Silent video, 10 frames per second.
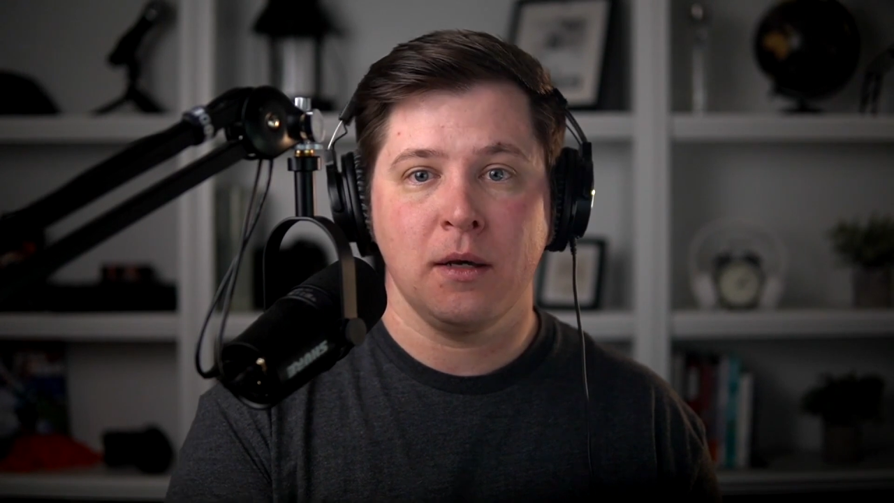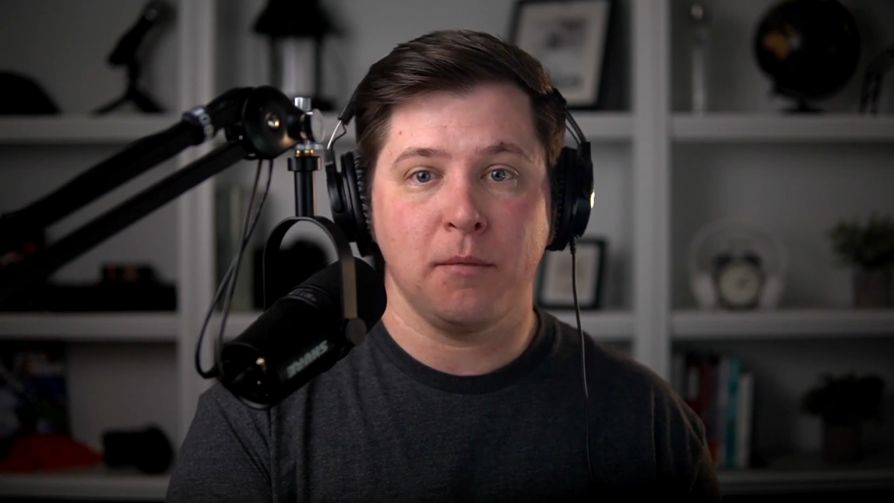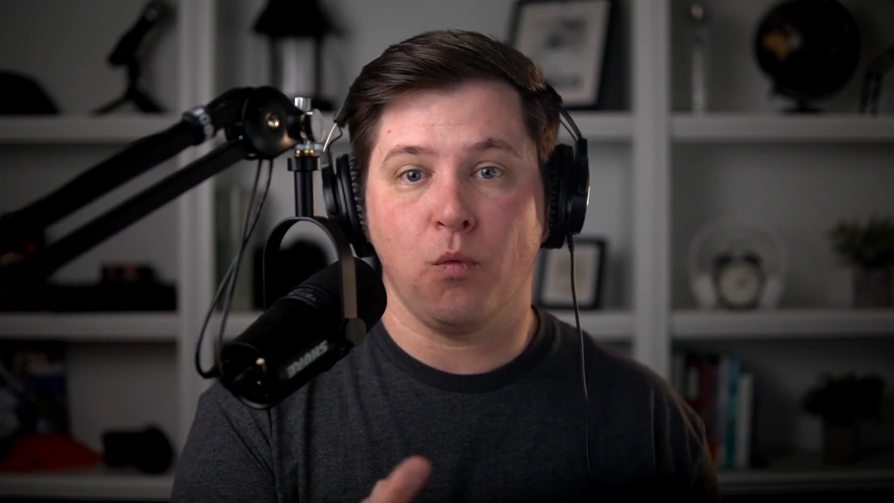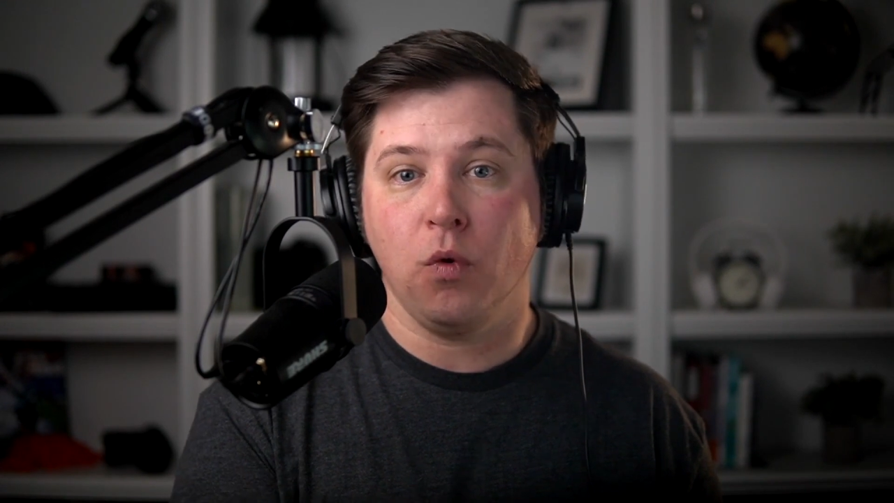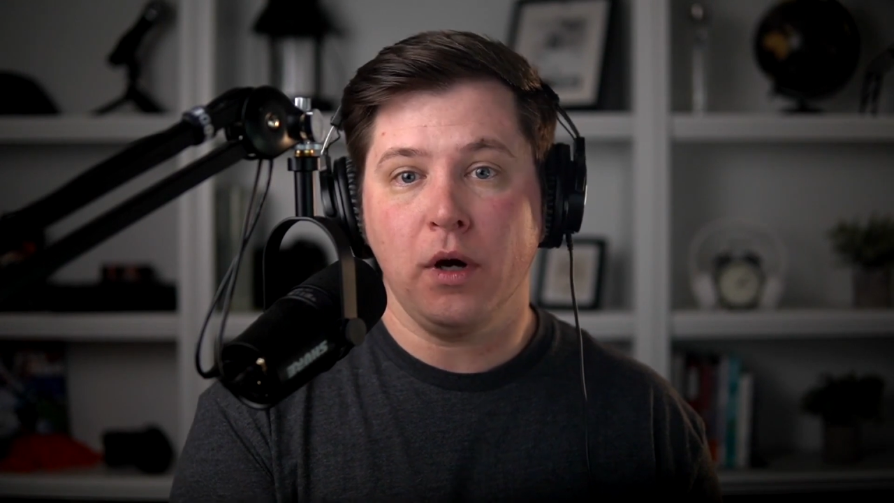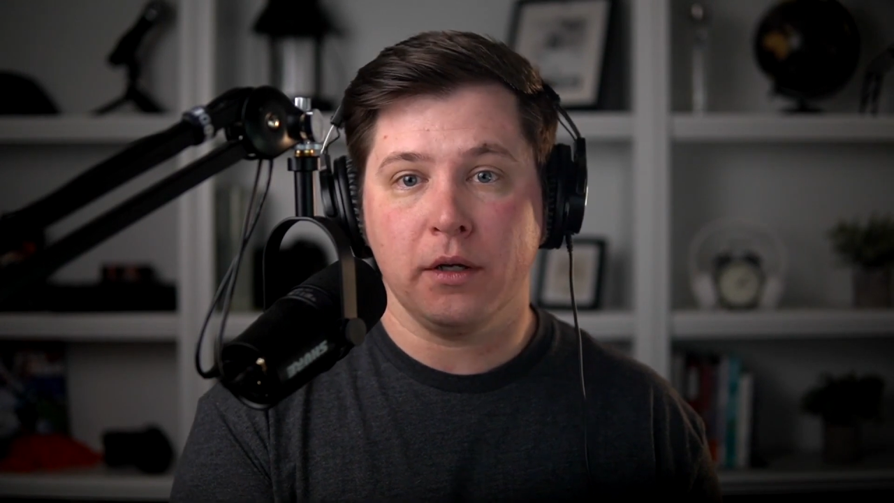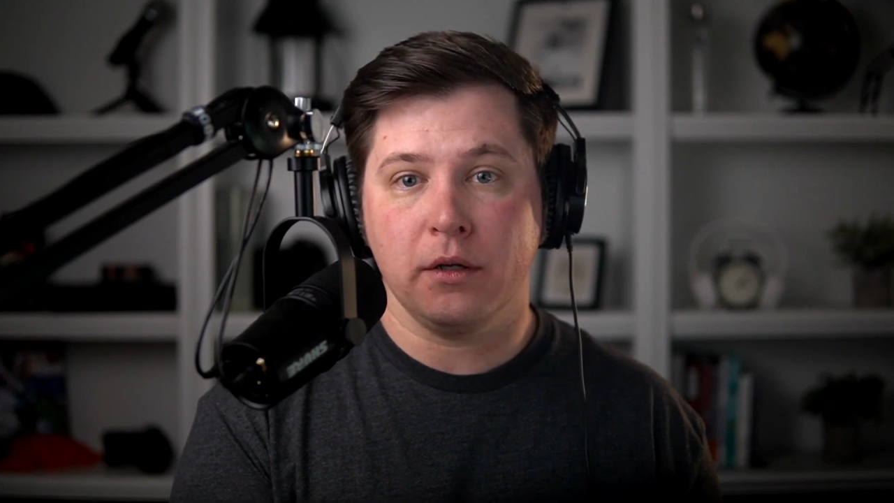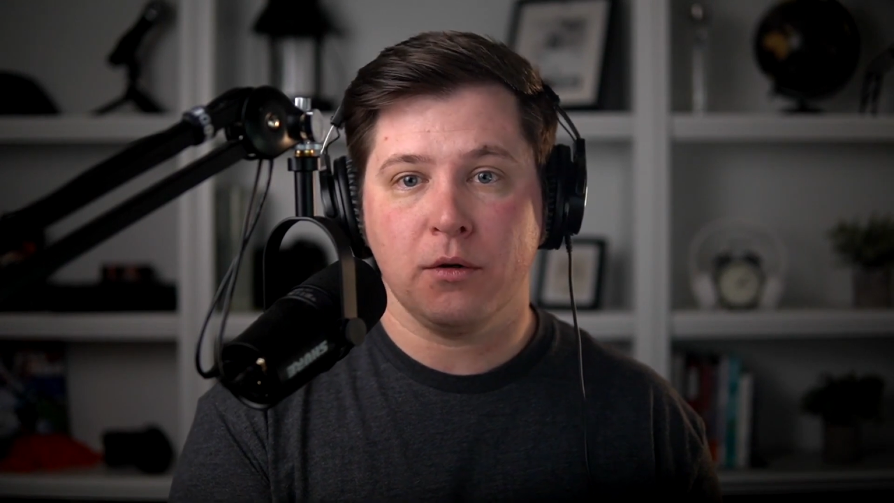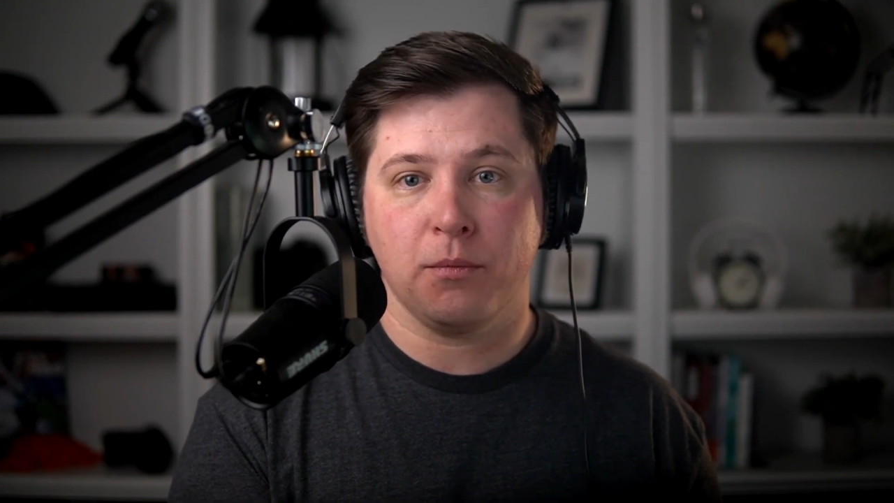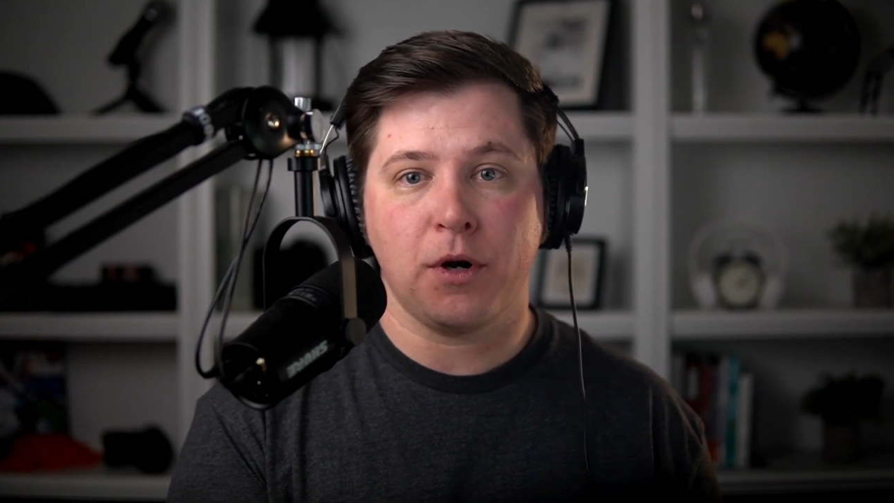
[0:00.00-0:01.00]
But 1,
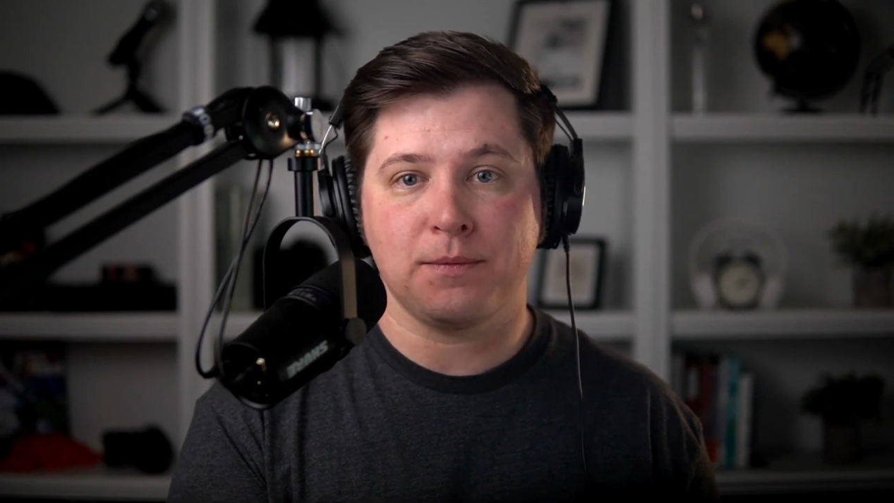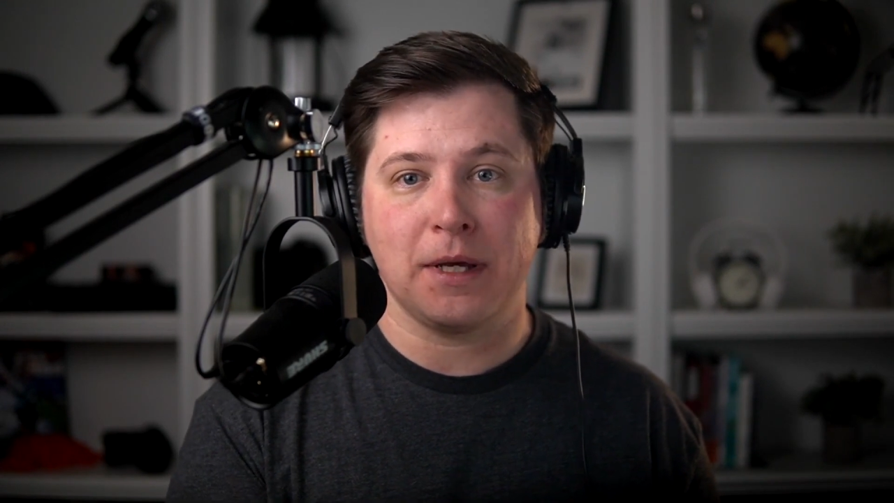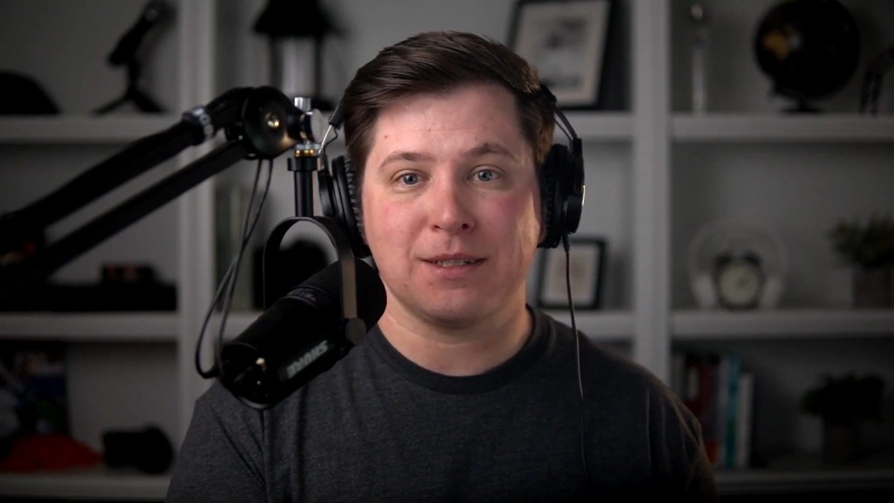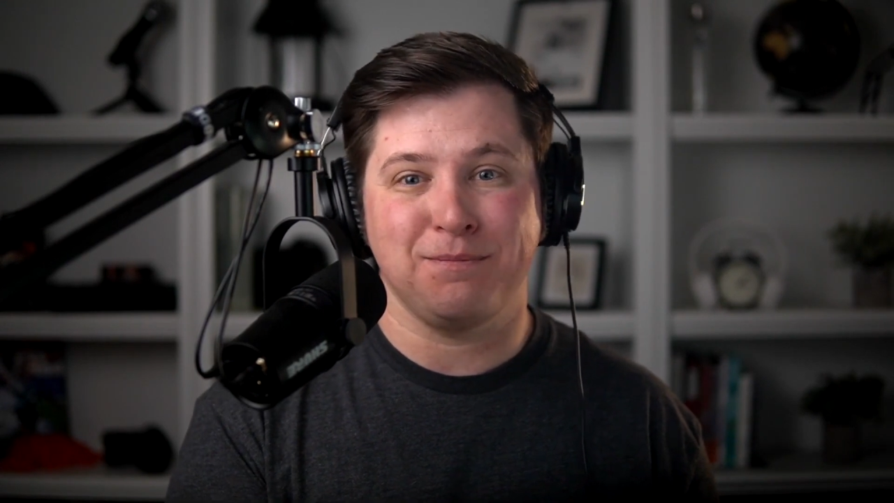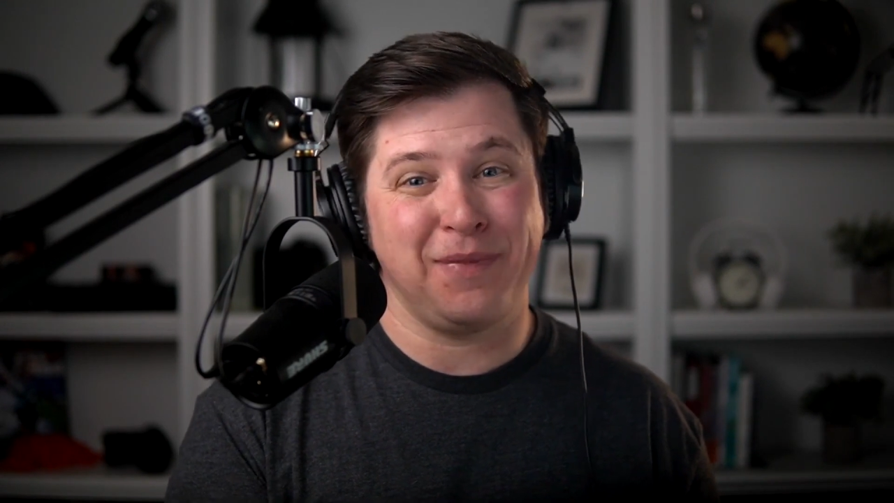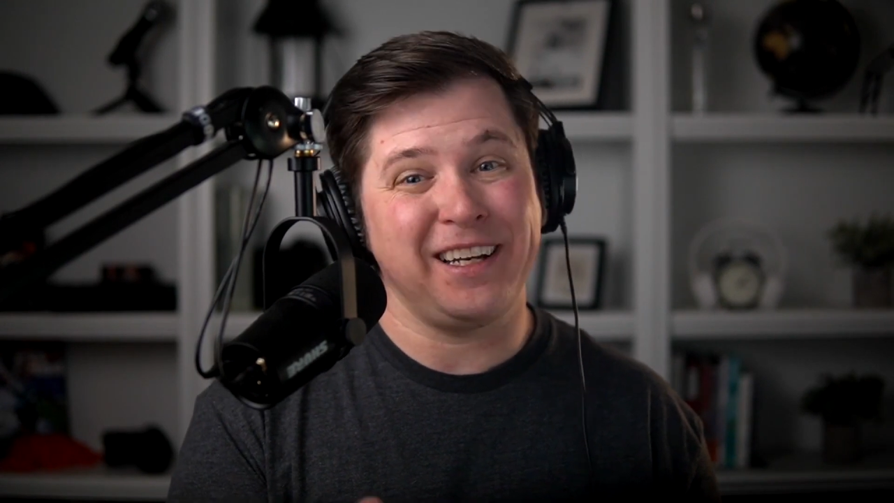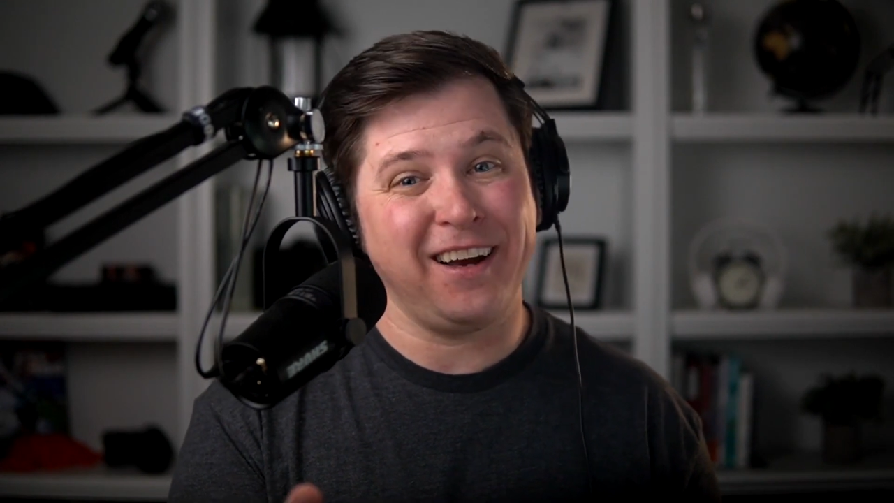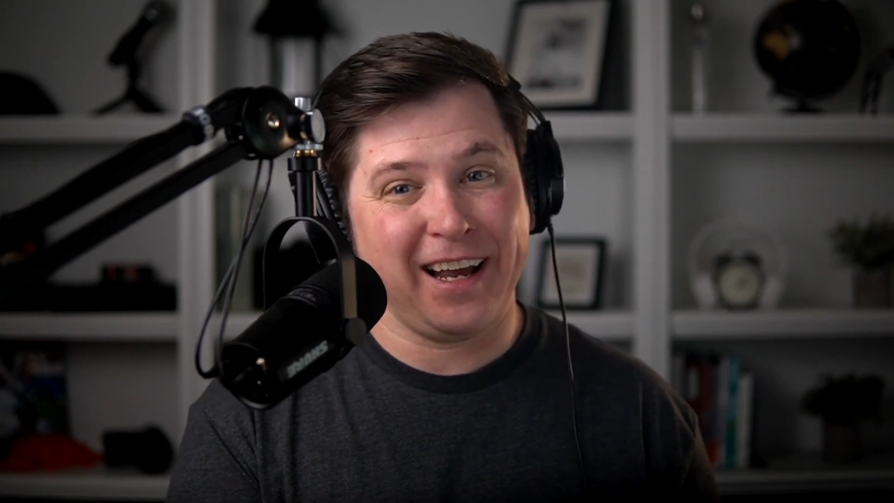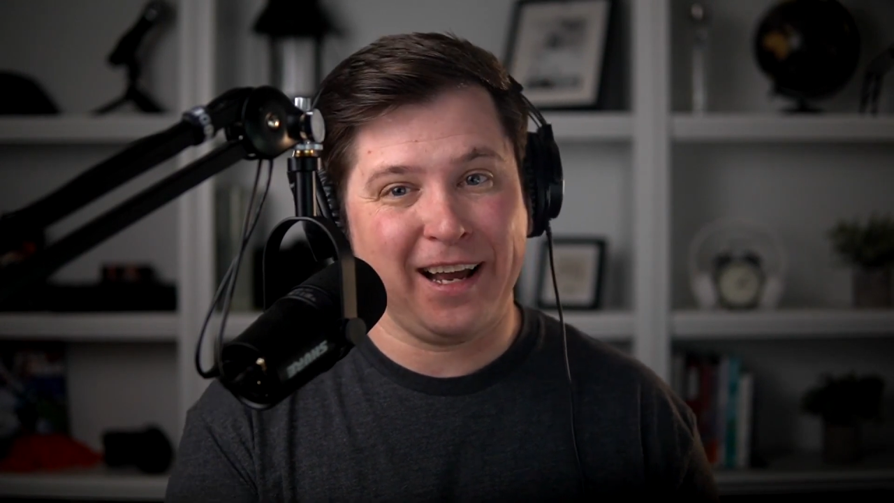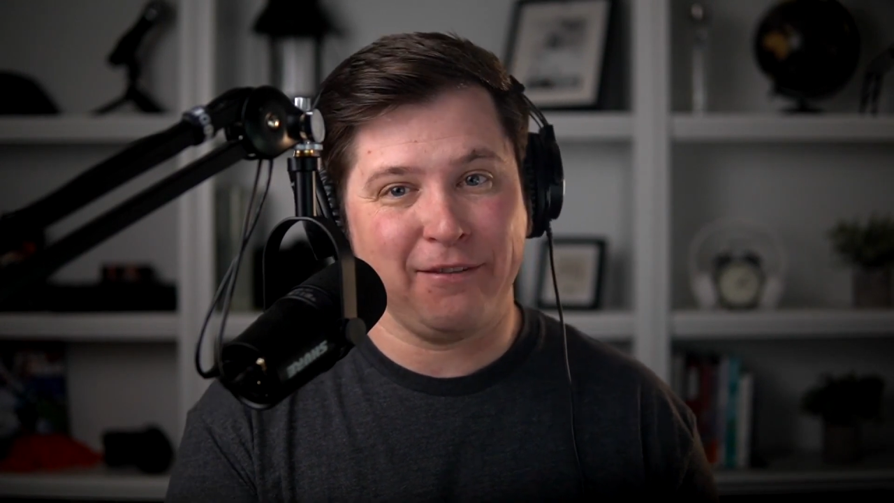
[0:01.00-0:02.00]
your prospects might
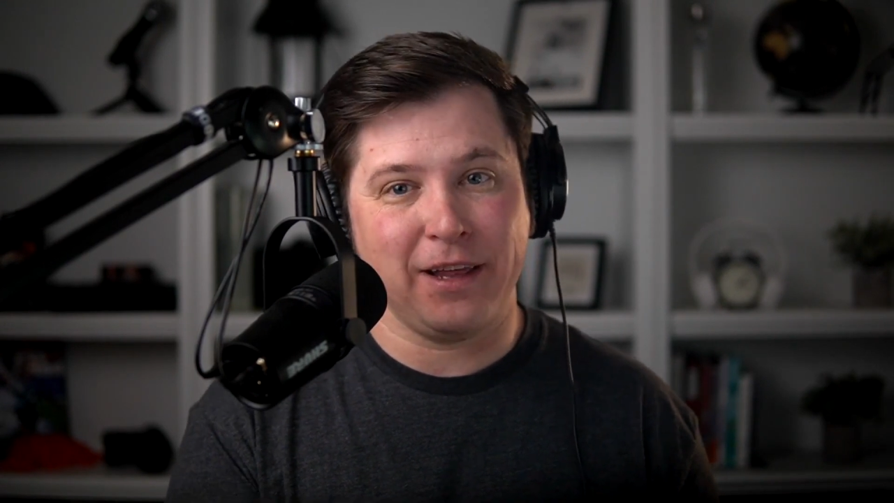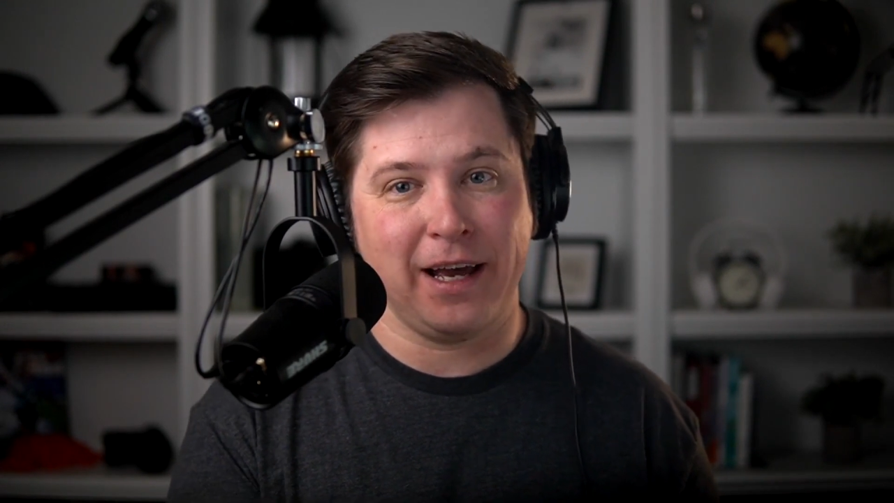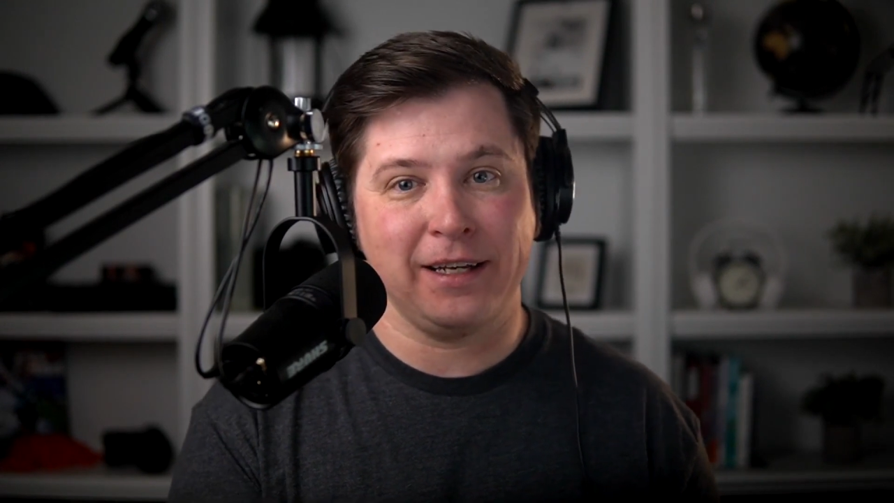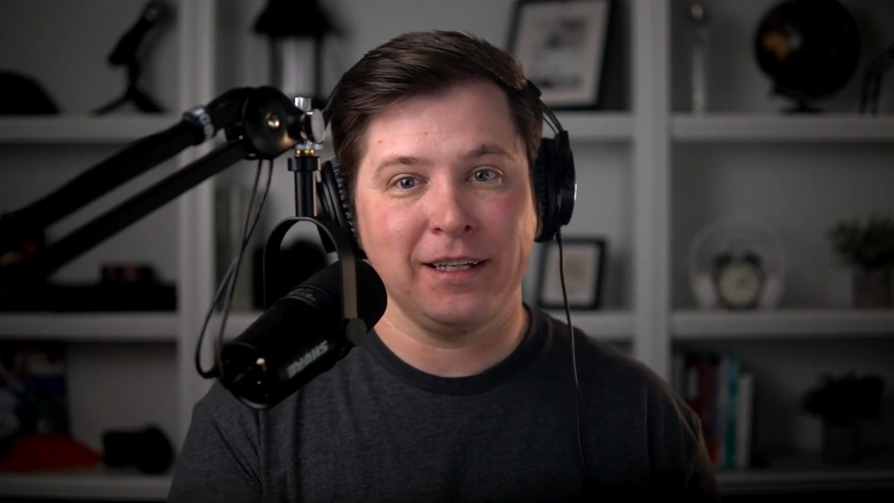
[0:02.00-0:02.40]
not have that.